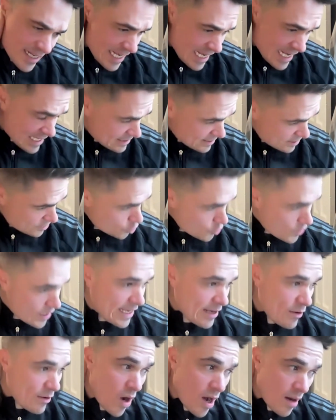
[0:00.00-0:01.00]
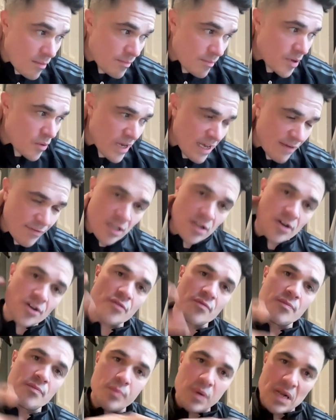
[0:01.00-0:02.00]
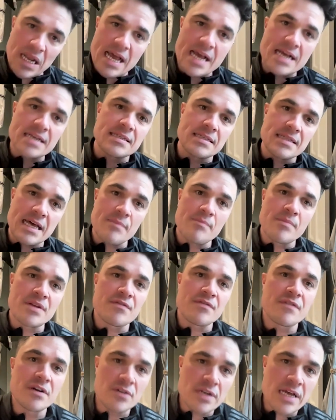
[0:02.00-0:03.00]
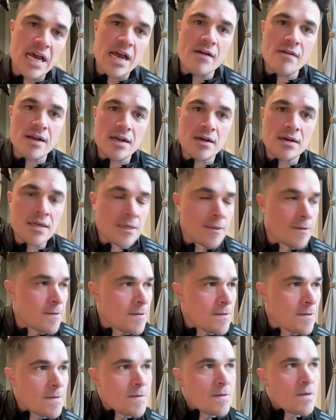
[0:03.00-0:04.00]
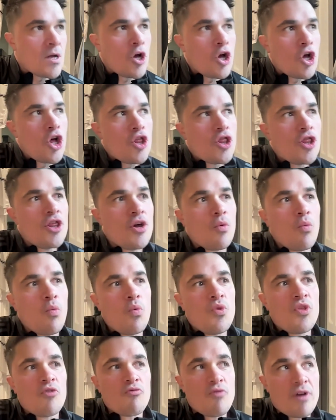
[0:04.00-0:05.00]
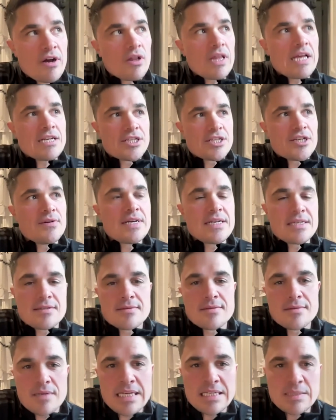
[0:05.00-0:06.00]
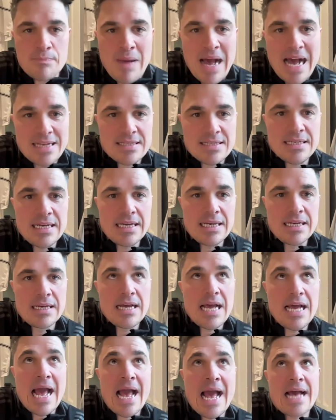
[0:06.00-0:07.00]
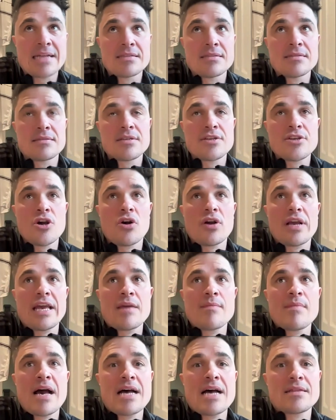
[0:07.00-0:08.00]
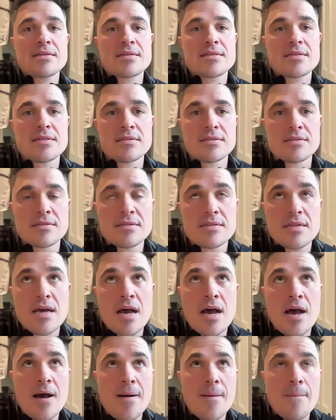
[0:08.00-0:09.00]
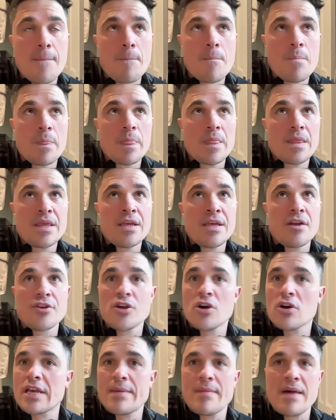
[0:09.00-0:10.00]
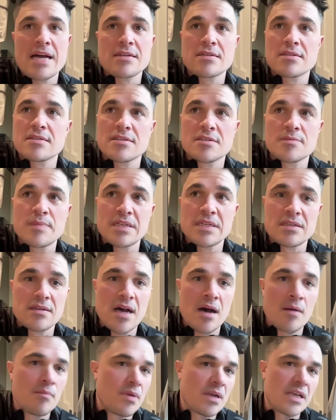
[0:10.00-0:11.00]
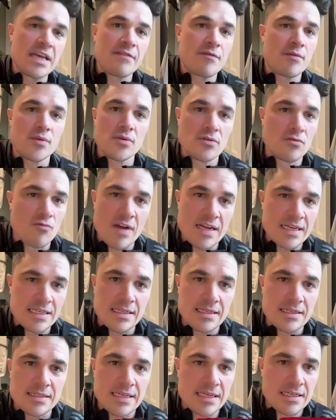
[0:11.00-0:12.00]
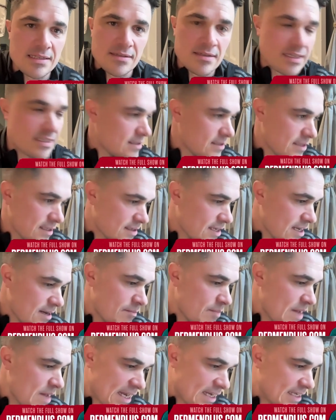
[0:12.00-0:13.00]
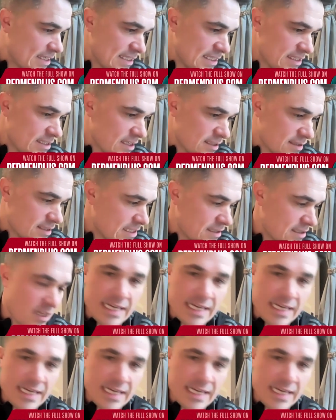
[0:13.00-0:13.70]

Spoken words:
again, it's a tricky one, but we have a lot of players in that midfield area. The real issue is Bassey and Joachim Anderson. Joachim Anderson's been unbelievable already this season. He's just come back and it's